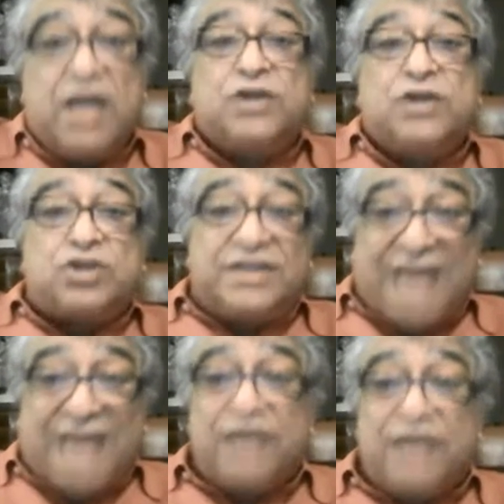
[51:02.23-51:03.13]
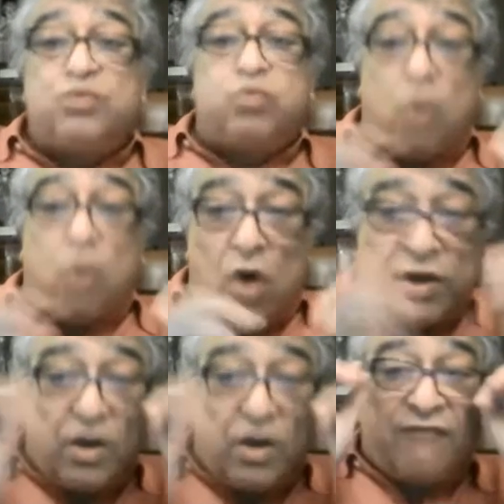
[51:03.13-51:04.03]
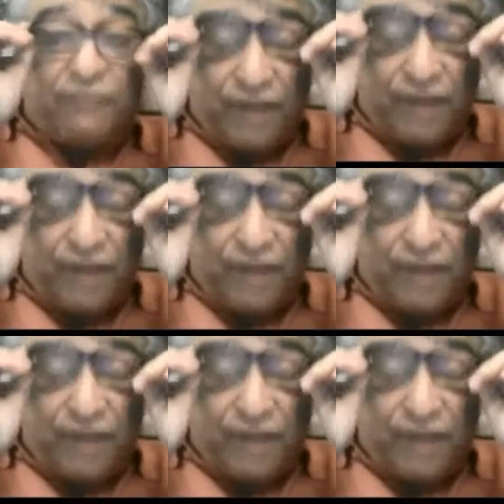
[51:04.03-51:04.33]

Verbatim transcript: So that is why you have free